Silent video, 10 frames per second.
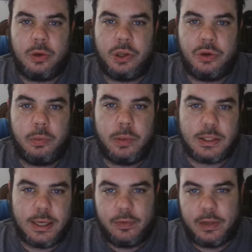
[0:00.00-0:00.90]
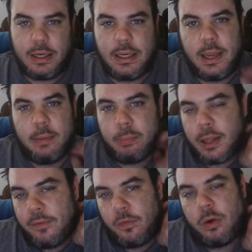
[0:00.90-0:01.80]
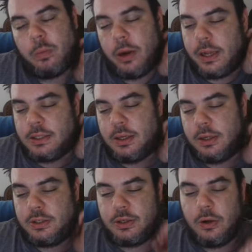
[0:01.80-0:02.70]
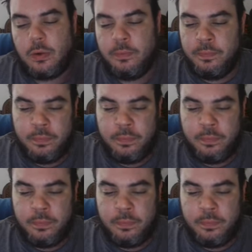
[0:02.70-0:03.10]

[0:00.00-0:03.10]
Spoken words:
where YouTube doesn't have like a DM platform where X does. So